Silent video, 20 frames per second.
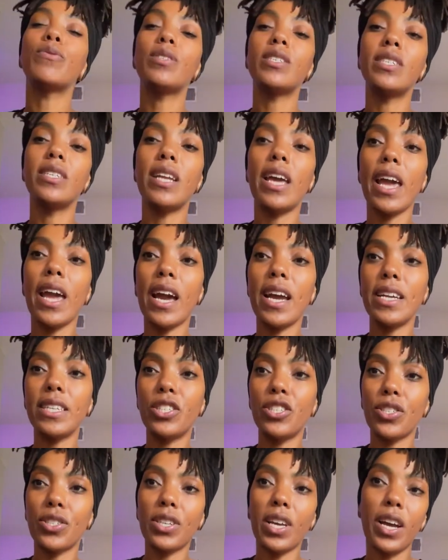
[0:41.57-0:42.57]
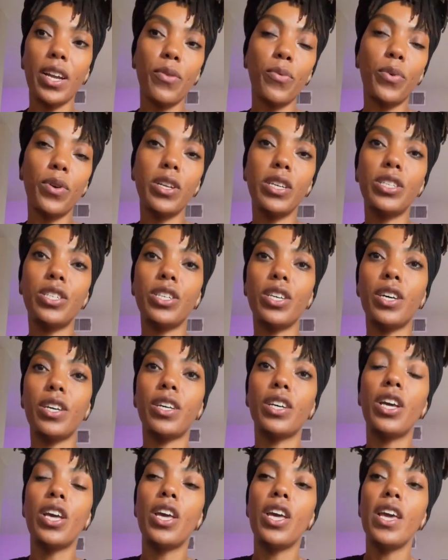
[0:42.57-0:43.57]
Today I just kind of wanted to
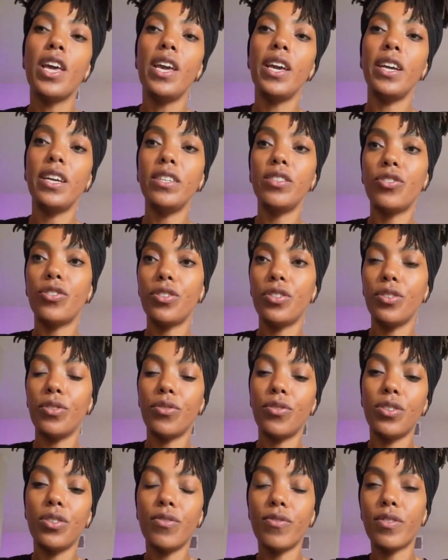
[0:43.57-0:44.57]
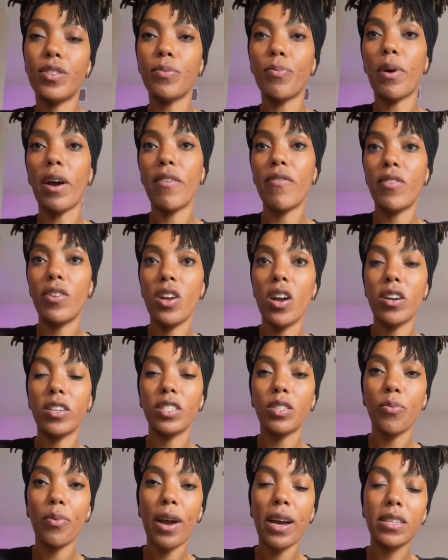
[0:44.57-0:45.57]
introduce you to My
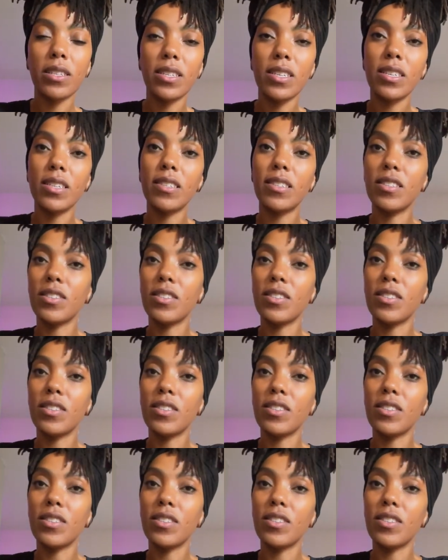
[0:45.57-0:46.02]
Vinyasa Practice.